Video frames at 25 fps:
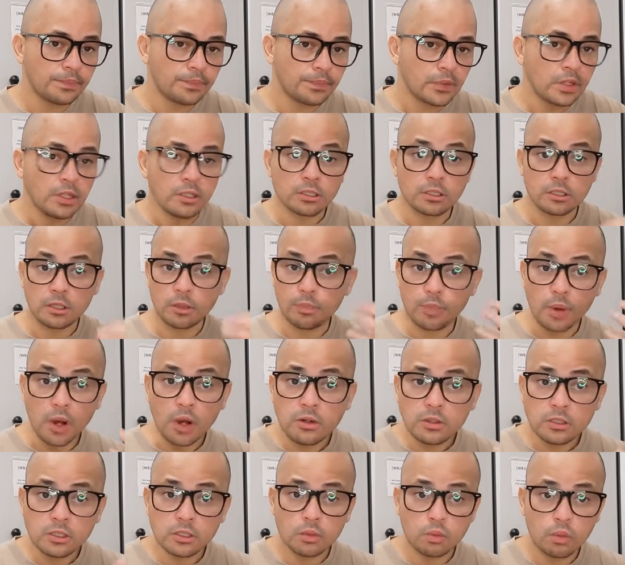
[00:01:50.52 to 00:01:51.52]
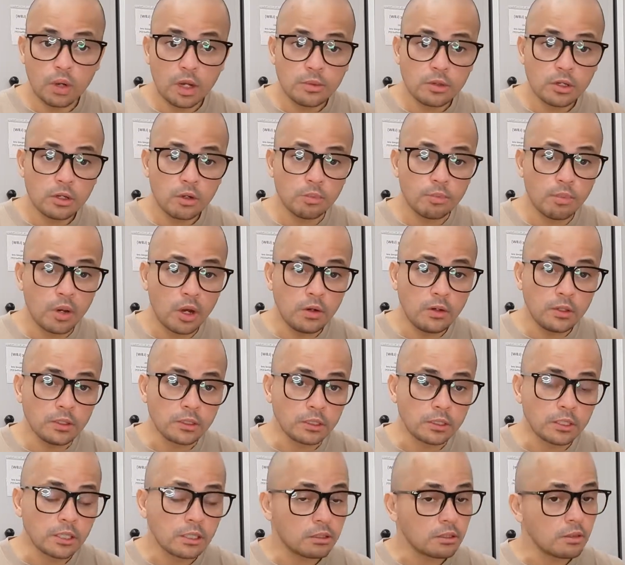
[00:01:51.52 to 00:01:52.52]
So the bones is one
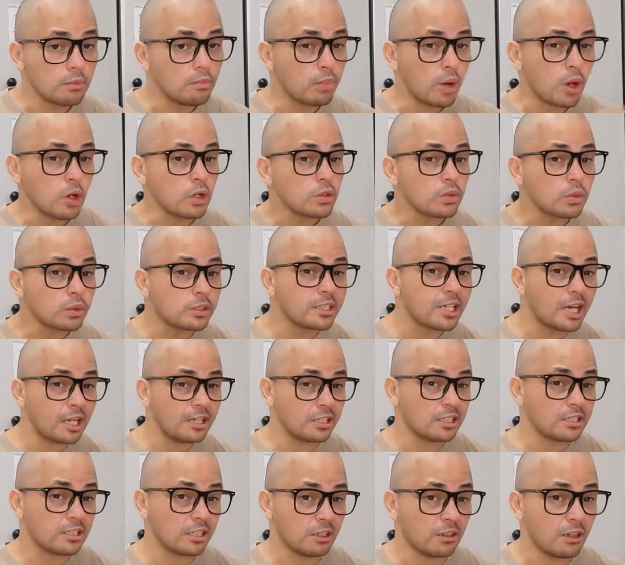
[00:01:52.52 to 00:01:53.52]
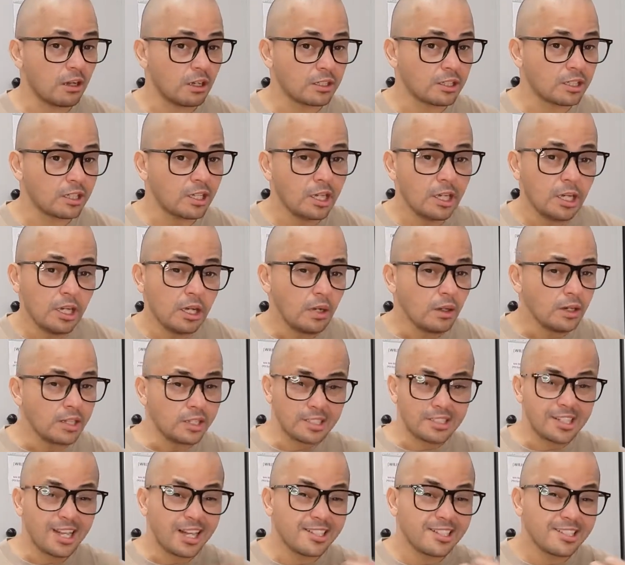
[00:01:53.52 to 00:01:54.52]
component, and the bones will tell us a lot.
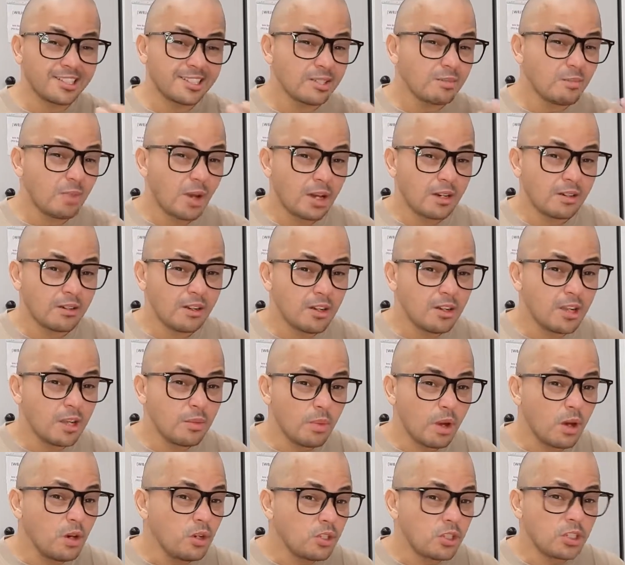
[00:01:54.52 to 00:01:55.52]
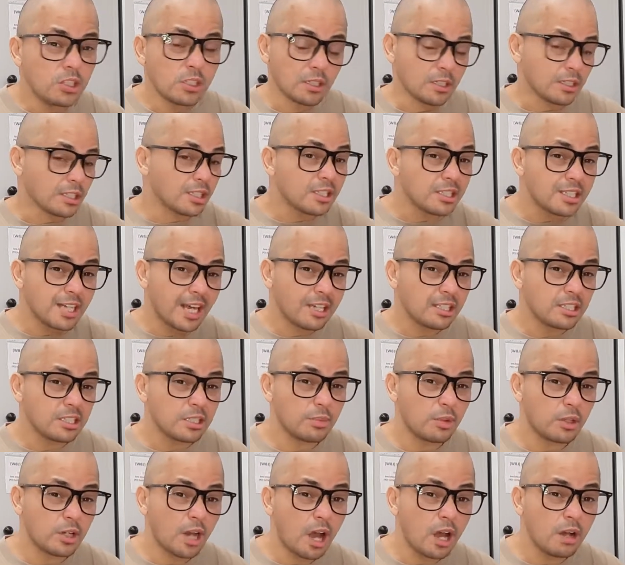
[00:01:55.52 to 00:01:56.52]
Tell us about locomotion. It can tell us
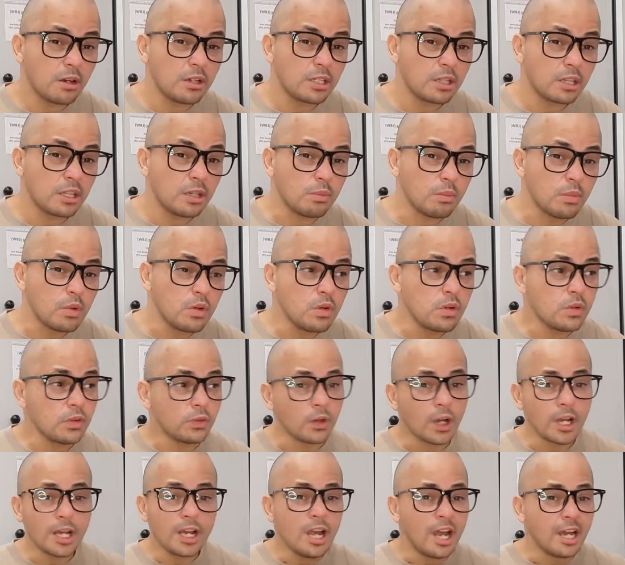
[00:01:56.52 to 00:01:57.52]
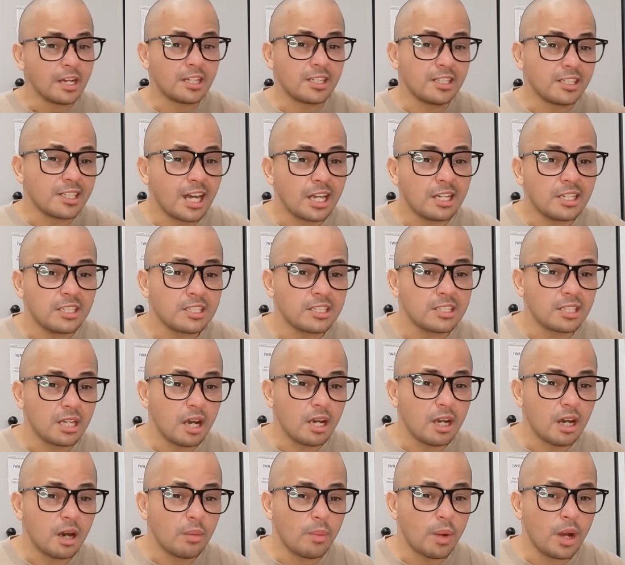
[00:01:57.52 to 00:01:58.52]
about how did they move. It can tell us
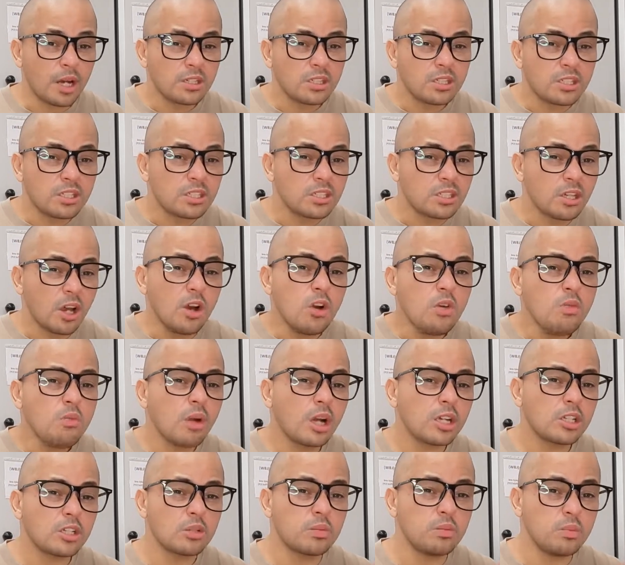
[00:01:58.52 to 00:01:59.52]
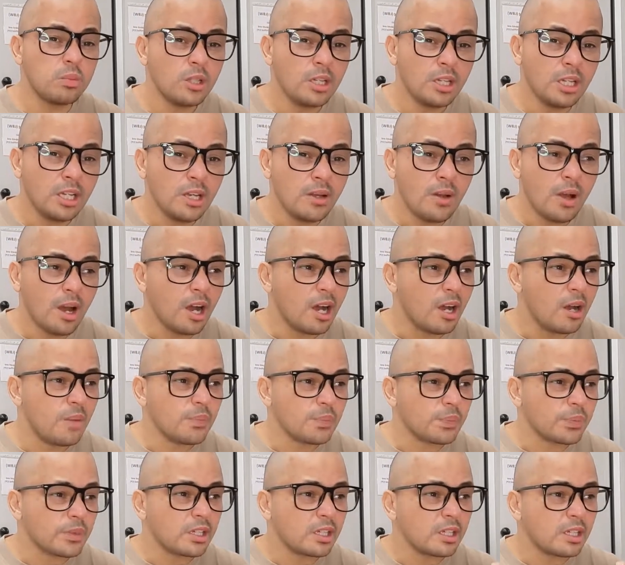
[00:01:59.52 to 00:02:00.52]
about so much
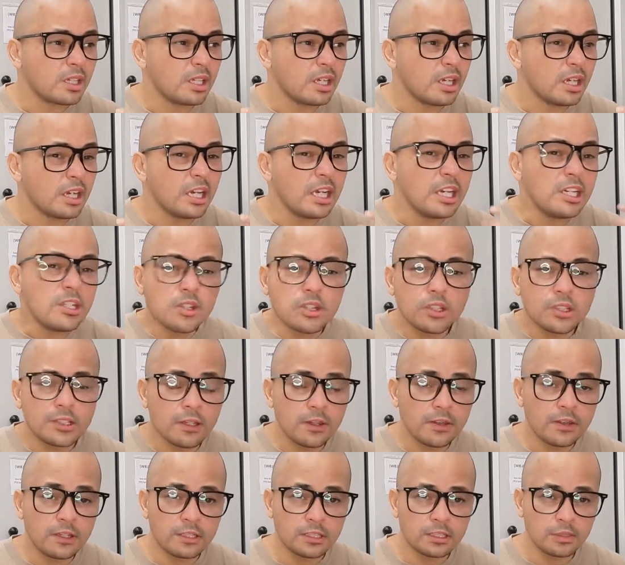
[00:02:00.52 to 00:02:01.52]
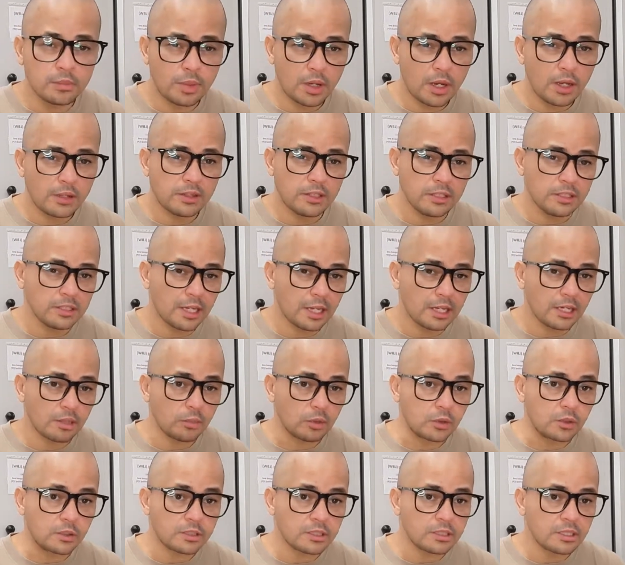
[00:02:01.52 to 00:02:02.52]
interesting things about these
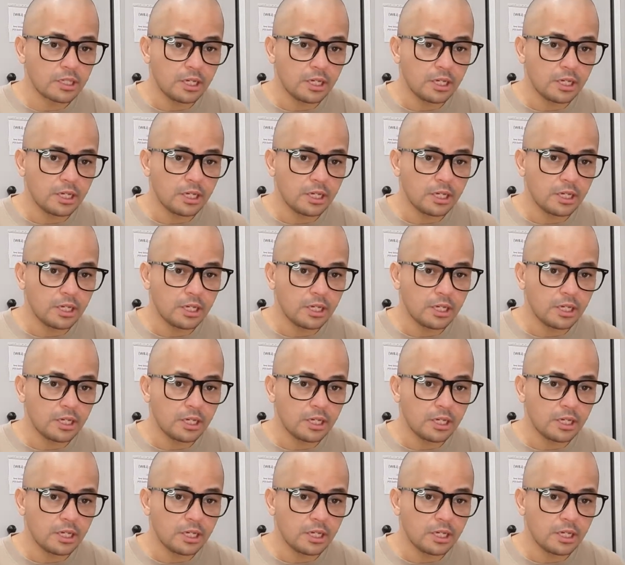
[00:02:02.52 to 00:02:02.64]
animals.